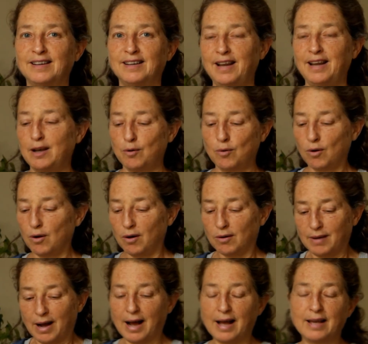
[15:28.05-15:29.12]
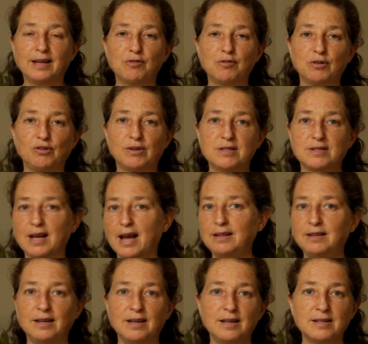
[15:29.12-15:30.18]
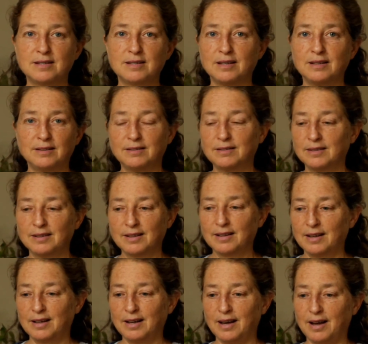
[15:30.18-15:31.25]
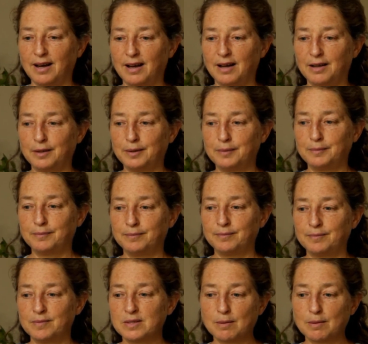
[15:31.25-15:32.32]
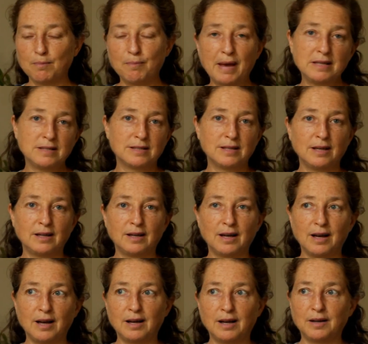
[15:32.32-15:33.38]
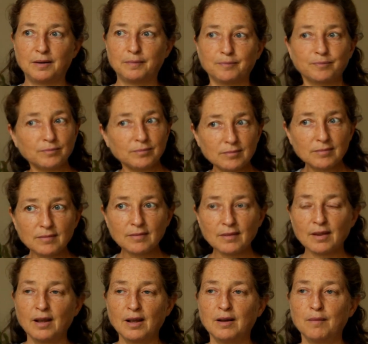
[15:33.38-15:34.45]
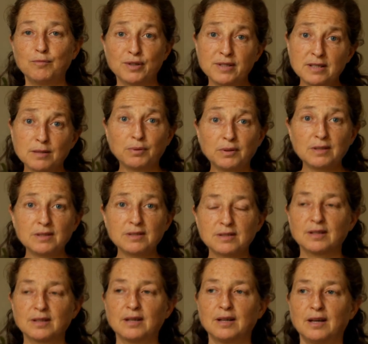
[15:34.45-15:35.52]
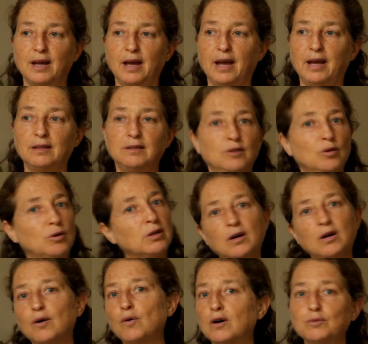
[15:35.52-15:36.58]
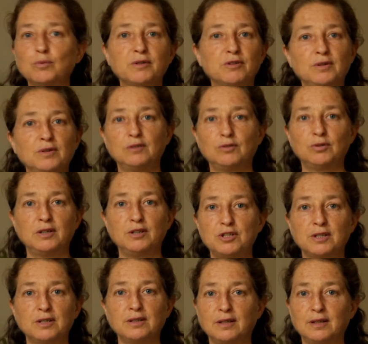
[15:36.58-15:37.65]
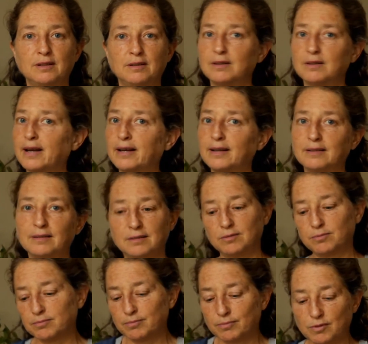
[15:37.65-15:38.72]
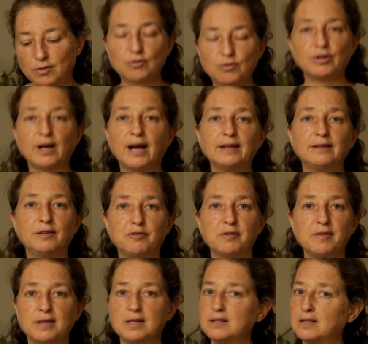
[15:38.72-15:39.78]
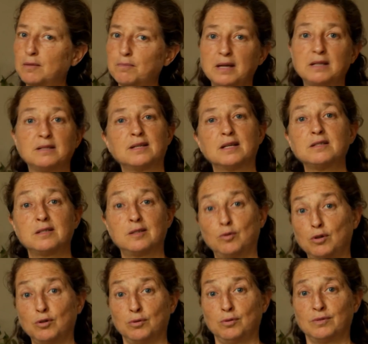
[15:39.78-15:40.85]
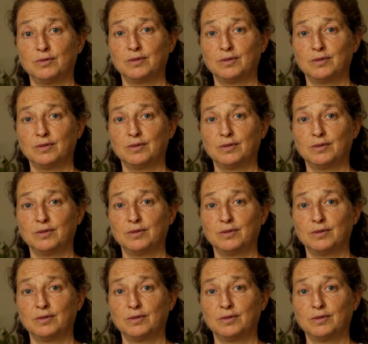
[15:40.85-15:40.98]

Like, I give you just ideas and some basic principles, and you can go on with your intuition and try different things that make sense to you.